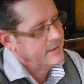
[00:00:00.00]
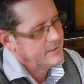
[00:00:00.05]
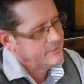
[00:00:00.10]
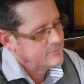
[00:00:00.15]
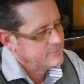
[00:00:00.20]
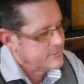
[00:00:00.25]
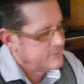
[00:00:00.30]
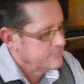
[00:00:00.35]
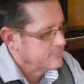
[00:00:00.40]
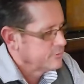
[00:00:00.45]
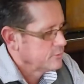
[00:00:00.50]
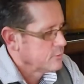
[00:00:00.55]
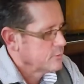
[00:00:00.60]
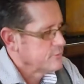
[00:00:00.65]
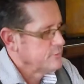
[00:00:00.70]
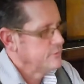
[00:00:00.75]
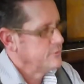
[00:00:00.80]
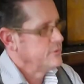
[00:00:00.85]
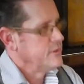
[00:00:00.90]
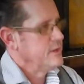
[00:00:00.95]
And you did floor
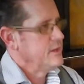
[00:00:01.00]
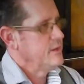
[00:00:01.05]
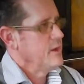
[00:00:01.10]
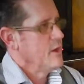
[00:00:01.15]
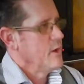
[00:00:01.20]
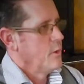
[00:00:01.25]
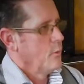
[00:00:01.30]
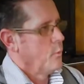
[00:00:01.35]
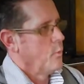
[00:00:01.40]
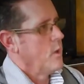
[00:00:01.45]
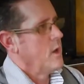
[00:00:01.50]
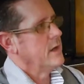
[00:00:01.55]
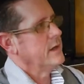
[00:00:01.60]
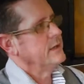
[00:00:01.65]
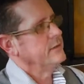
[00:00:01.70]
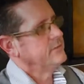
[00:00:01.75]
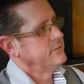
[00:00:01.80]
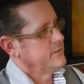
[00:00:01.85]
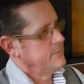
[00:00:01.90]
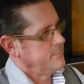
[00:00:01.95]
duty
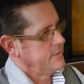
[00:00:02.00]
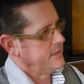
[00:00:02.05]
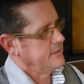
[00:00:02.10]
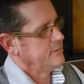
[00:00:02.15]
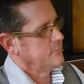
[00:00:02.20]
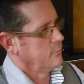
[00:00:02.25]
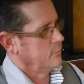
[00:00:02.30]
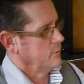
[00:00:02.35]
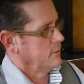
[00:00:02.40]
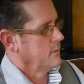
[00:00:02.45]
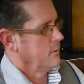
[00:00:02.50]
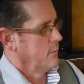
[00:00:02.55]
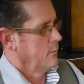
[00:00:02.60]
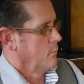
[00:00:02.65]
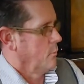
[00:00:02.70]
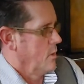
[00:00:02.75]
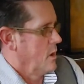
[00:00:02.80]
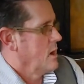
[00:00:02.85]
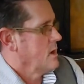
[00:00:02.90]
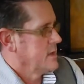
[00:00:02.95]
wanting somebody to
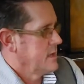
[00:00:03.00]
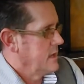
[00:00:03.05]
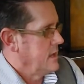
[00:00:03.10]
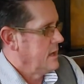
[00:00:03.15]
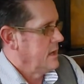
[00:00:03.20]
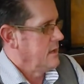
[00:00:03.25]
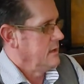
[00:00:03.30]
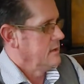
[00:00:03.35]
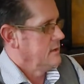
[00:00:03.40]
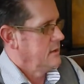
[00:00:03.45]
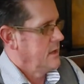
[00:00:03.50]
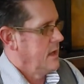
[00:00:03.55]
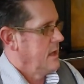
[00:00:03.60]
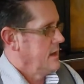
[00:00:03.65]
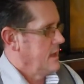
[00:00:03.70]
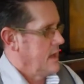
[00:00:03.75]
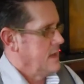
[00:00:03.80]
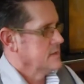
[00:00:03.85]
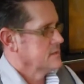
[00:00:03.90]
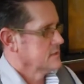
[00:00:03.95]
walk in and
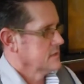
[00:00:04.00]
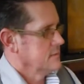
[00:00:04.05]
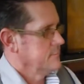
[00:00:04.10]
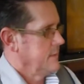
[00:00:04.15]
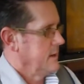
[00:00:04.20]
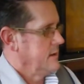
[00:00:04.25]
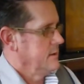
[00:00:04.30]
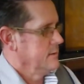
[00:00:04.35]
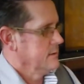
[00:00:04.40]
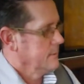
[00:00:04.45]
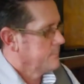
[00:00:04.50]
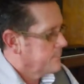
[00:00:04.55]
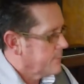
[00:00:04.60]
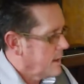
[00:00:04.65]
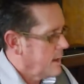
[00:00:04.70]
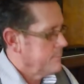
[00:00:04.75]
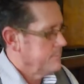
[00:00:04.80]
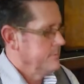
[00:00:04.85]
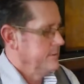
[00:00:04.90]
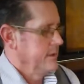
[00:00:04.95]
ask about a
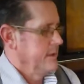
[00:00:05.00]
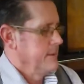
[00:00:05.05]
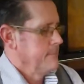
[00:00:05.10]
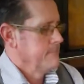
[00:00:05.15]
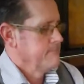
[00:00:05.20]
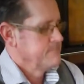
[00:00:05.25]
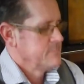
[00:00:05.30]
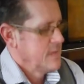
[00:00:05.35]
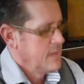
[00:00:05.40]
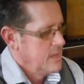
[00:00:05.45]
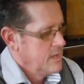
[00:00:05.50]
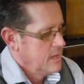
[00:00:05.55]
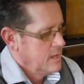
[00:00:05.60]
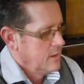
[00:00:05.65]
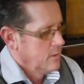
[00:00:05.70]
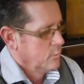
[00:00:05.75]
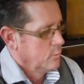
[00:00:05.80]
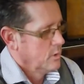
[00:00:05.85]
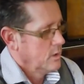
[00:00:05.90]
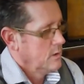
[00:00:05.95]
property.
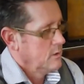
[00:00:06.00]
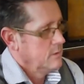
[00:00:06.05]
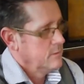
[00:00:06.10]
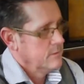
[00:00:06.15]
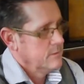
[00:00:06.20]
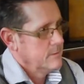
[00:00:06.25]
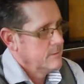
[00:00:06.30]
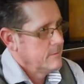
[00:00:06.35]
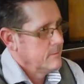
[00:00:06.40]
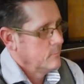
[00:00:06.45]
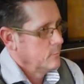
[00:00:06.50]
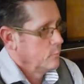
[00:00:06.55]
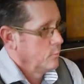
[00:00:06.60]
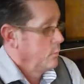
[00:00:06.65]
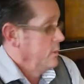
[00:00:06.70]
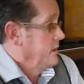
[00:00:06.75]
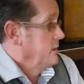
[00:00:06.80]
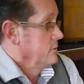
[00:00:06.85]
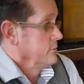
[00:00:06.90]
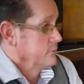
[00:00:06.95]
Well,
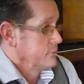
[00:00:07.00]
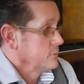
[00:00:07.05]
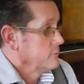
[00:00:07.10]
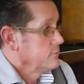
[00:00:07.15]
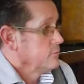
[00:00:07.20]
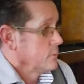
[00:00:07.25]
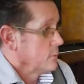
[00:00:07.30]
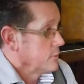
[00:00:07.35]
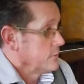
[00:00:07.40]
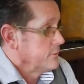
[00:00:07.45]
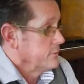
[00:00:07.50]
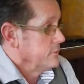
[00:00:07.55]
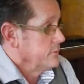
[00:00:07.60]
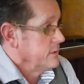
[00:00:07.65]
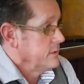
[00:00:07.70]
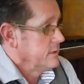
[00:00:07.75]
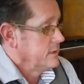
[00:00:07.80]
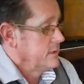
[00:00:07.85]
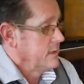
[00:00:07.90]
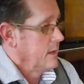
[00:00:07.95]
we don't do floor
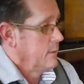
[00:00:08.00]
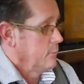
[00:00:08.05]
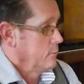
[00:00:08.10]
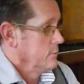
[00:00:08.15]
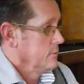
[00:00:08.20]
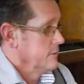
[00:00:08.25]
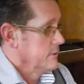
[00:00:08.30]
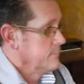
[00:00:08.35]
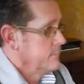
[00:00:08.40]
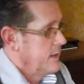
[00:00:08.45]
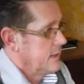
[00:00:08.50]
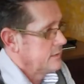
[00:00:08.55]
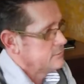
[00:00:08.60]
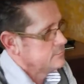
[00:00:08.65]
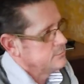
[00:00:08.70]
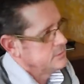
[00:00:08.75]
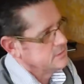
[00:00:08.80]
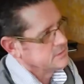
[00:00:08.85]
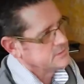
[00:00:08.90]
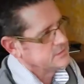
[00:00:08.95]
duty at World Impact
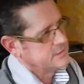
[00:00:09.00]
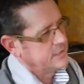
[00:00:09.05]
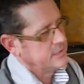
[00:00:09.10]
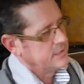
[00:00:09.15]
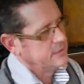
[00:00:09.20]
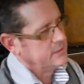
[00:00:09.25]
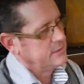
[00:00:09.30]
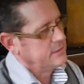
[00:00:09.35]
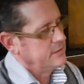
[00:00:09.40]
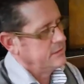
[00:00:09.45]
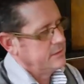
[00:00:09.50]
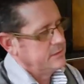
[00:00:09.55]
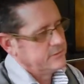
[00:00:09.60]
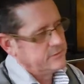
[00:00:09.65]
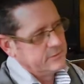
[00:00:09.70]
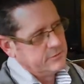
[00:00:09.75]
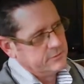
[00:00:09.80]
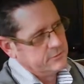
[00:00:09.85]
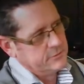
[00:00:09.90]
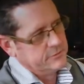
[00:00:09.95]
Real Estate. It's
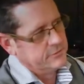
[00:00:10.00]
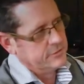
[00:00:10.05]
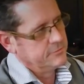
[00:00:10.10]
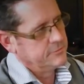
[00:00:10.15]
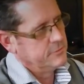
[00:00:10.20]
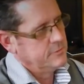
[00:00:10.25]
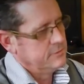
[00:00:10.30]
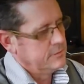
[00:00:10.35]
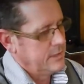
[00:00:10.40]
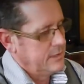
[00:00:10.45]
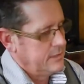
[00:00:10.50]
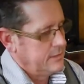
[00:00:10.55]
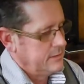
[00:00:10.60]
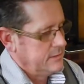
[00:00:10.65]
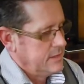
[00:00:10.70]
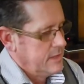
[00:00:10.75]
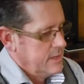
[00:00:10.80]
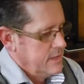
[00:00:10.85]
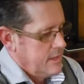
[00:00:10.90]
a little different, and